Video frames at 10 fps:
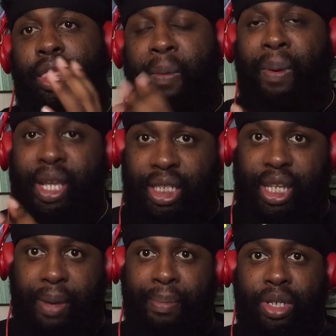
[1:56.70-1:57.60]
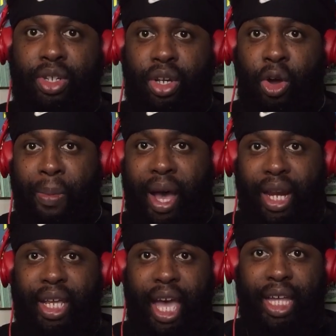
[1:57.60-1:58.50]
the place that Mr.
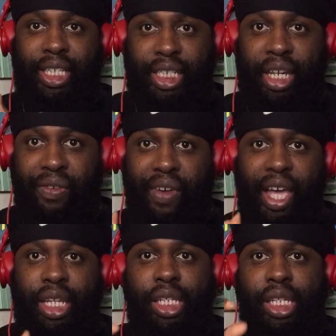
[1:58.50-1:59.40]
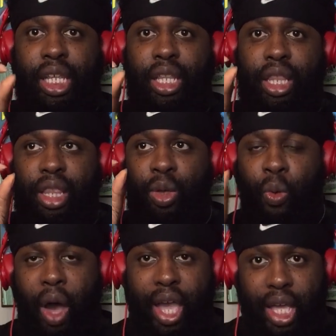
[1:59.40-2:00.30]
Nobody has the chief at is in the
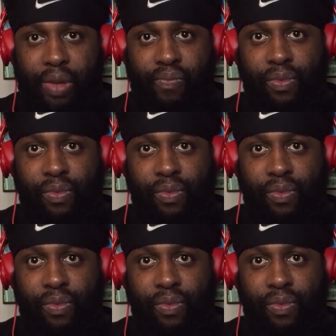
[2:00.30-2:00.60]
white.